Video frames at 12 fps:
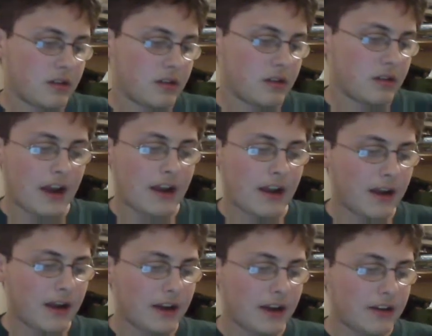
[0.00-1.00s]
I don't
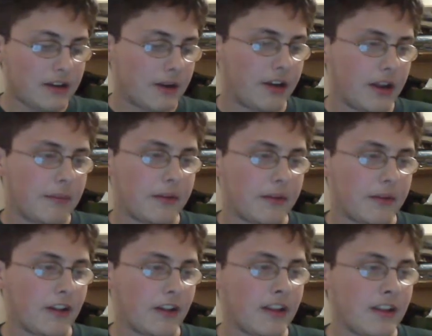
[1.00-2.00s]
mind using my real name on stuff
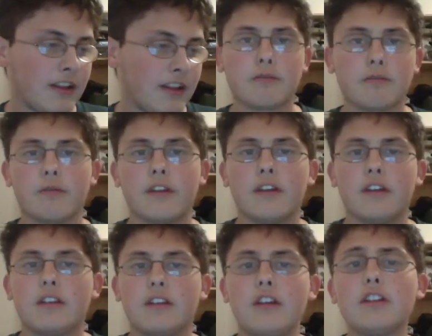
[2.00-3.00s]
like that, but
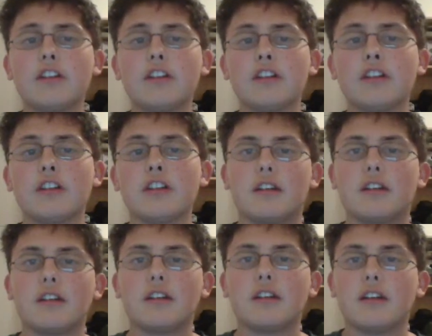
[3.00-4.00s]
YouTube.
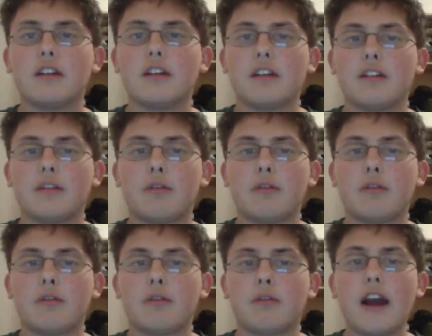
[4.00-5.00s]

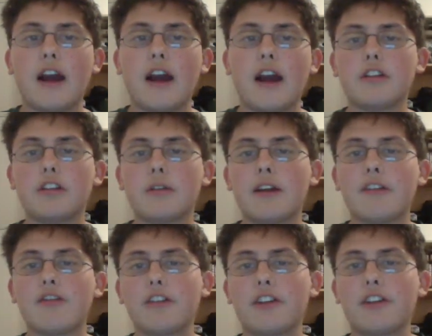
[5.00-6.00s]
Why would I want to use my
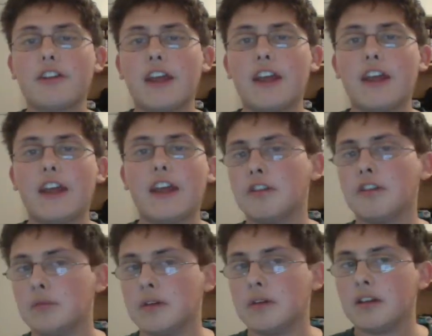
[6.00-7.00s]
real name on YouTube?
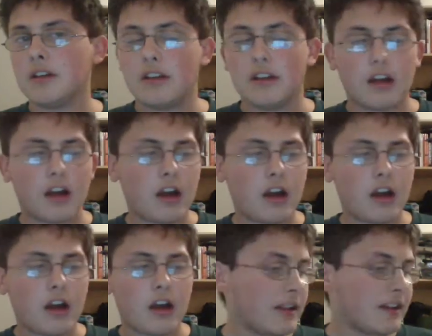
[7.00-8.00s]

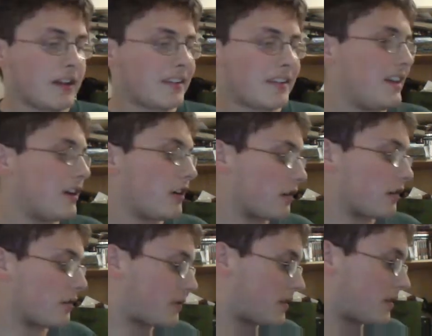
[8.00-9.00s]
Let's see here.
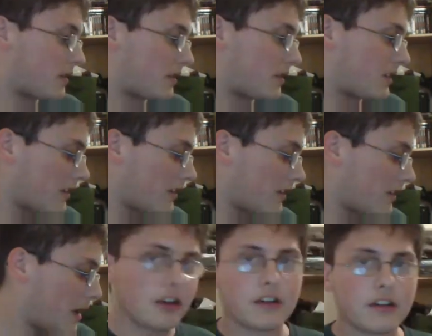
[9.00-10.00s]
Tons of people
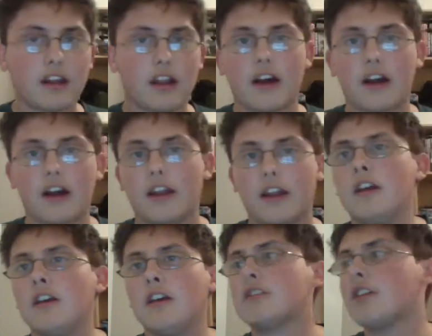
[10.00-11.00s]
online
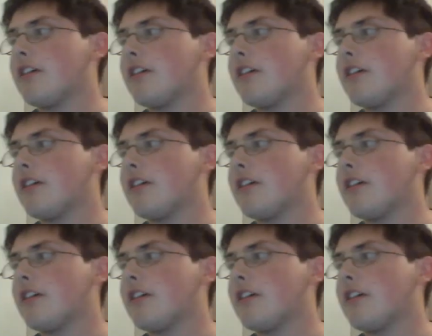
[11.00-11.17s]
sharing